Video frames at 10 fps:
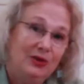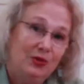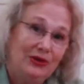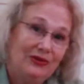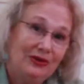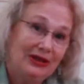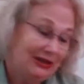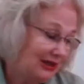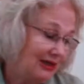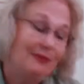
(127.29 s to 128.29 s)

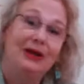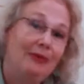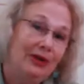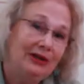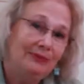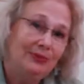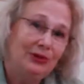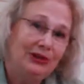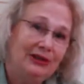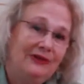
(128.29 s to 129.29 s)
and cut up lemon and
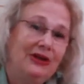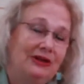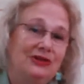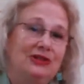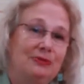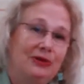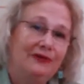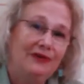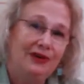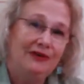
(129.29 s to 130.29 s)
put it in there and simmer
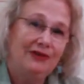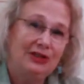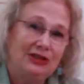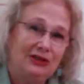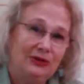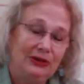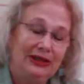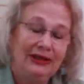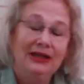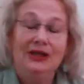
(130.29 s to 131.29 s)
it very, very slowly.